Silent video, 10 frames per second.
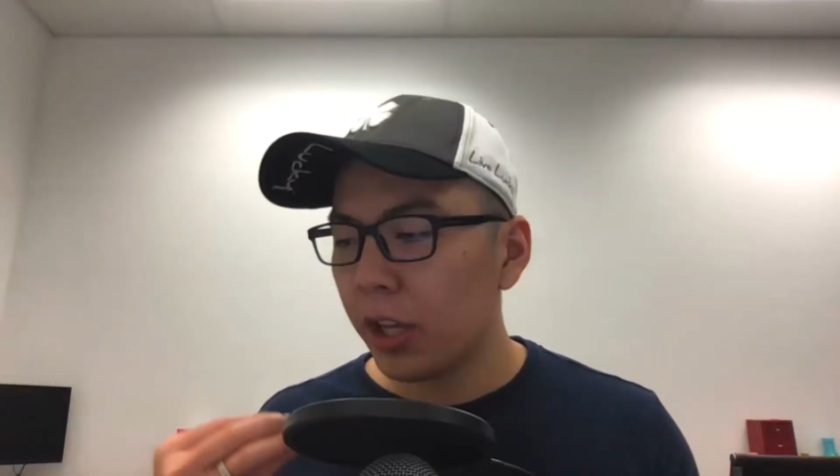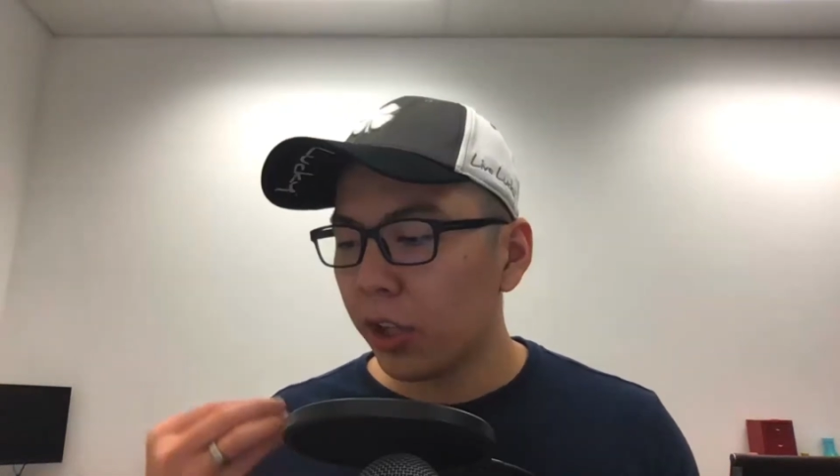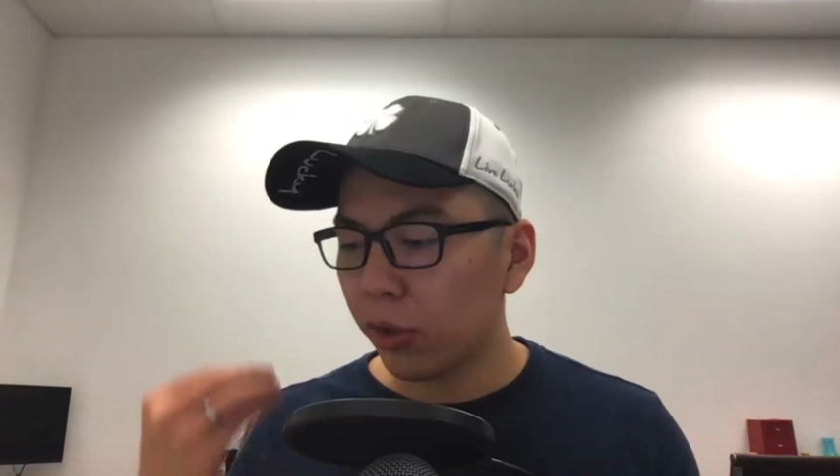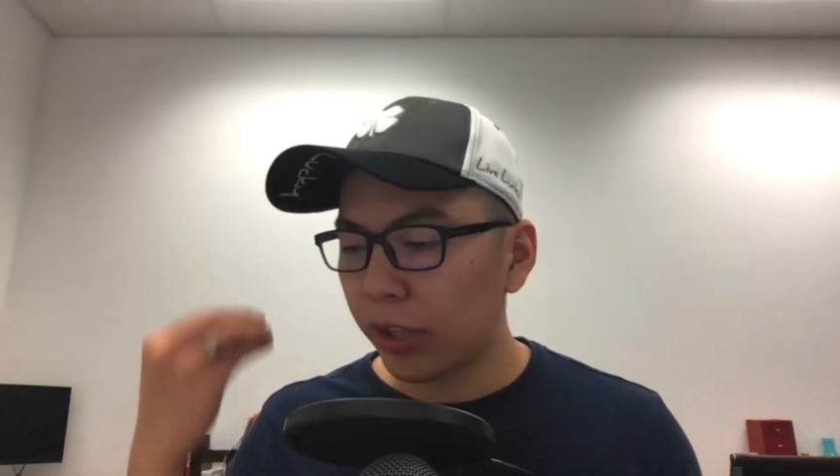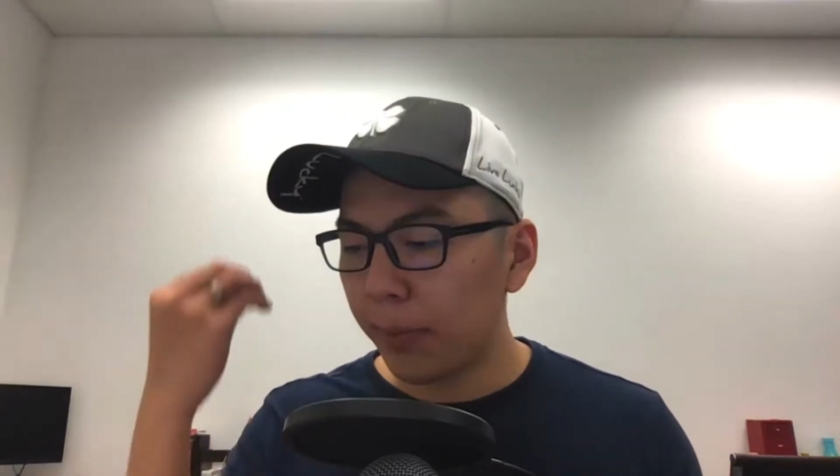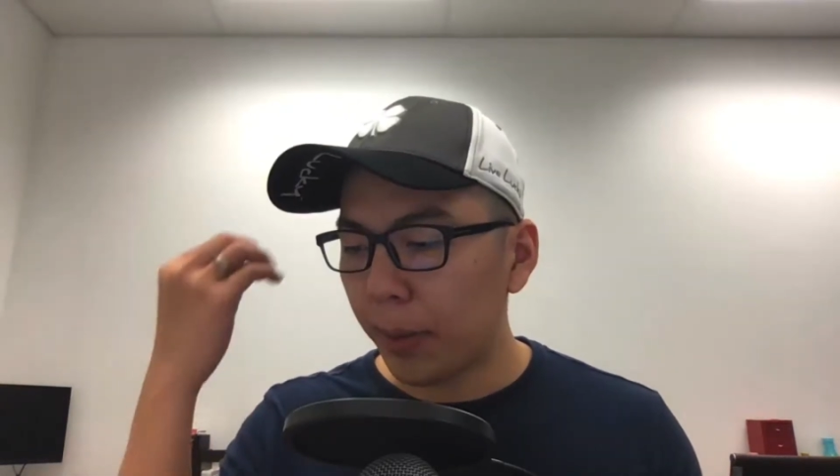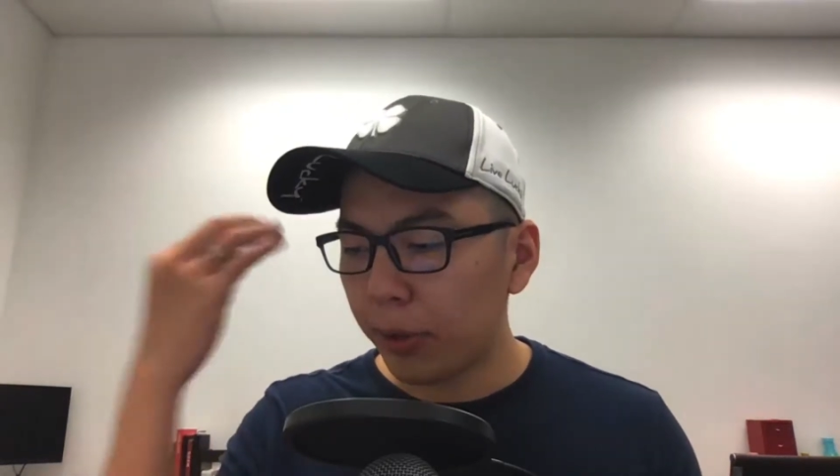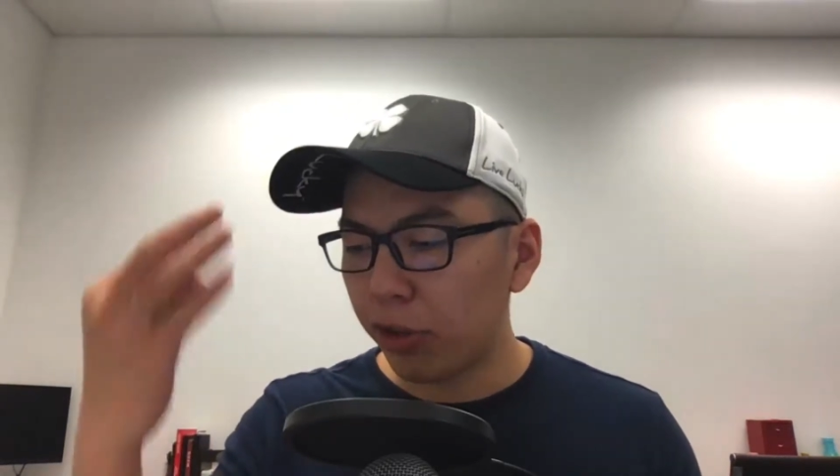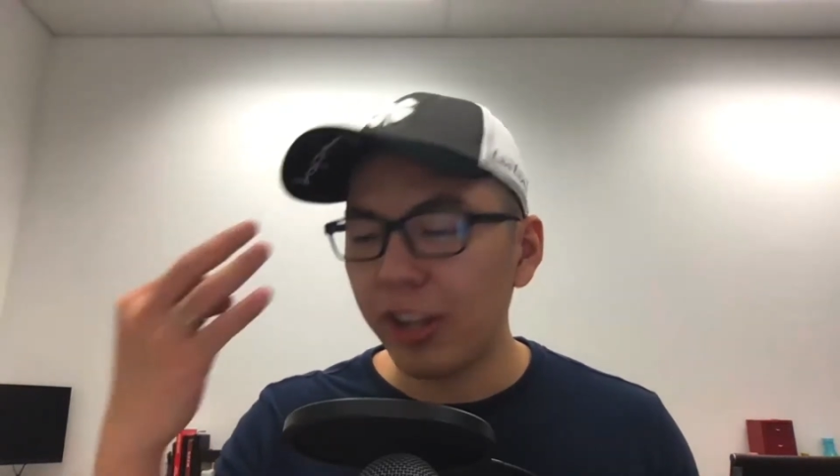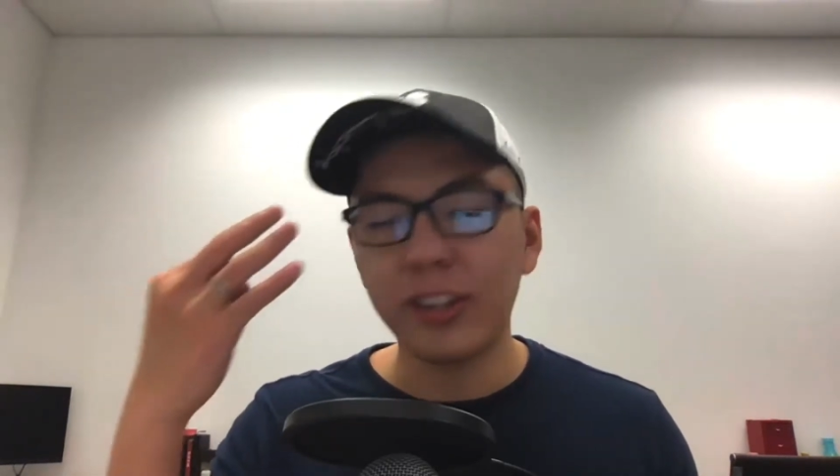So tip number
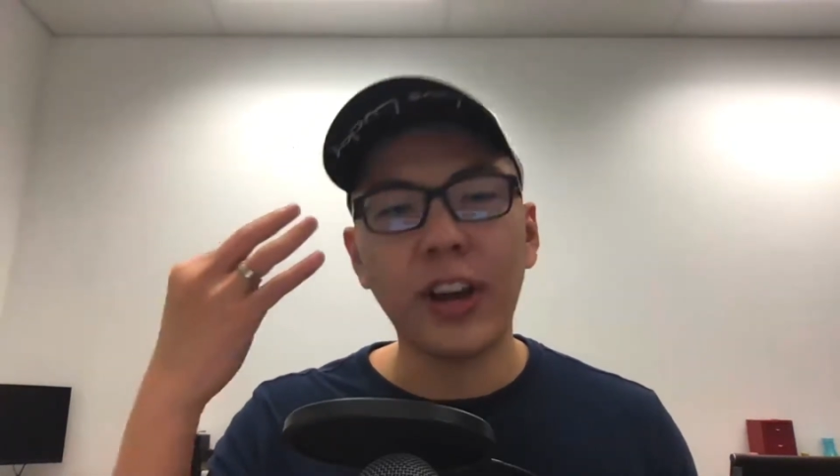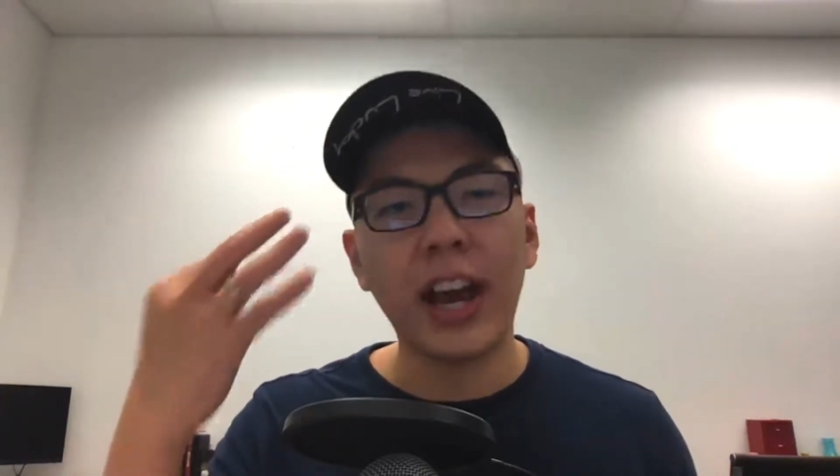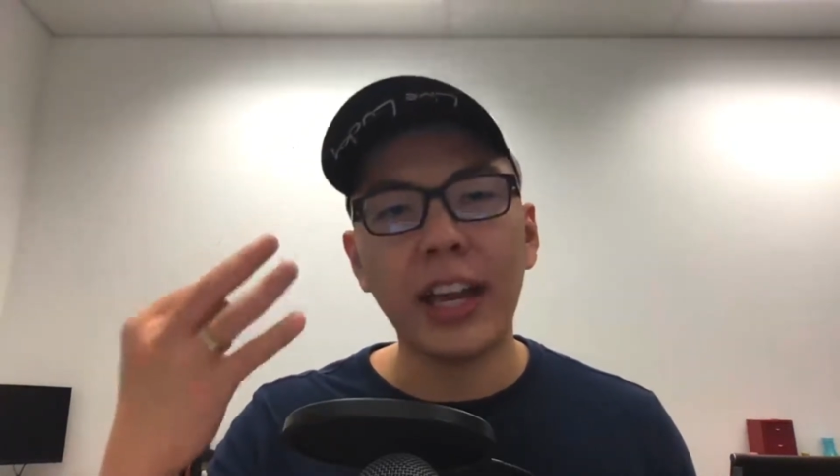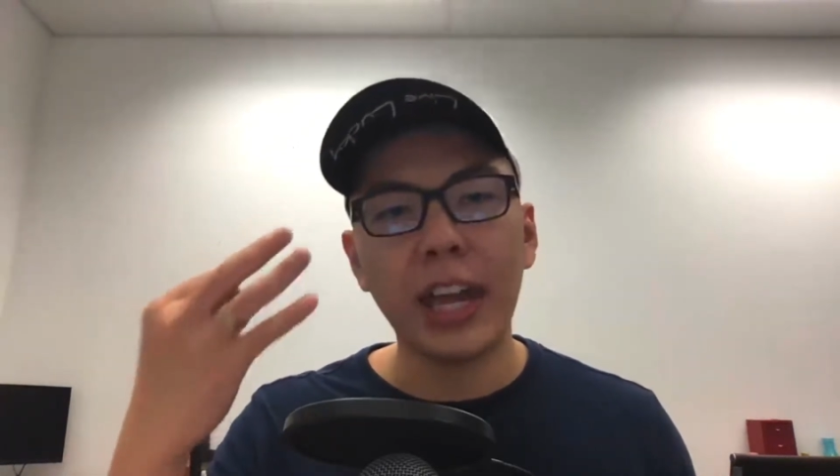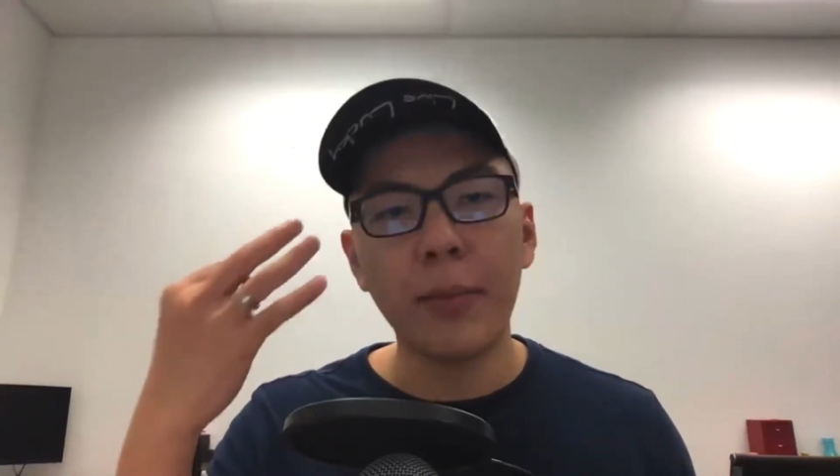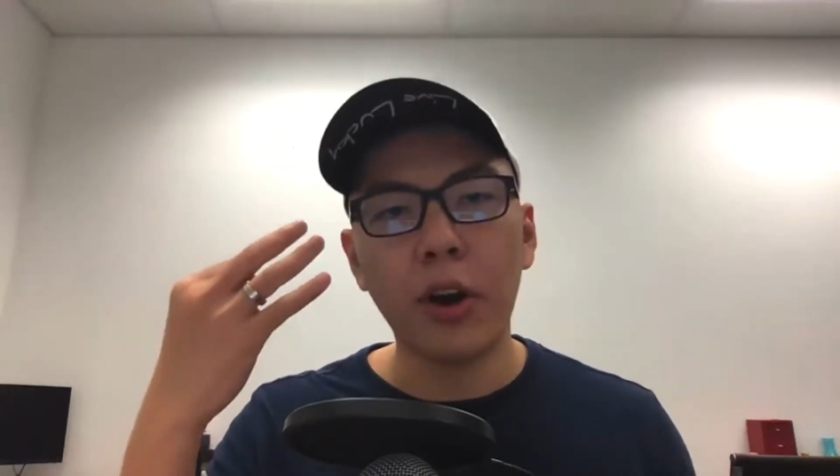3 is to hire them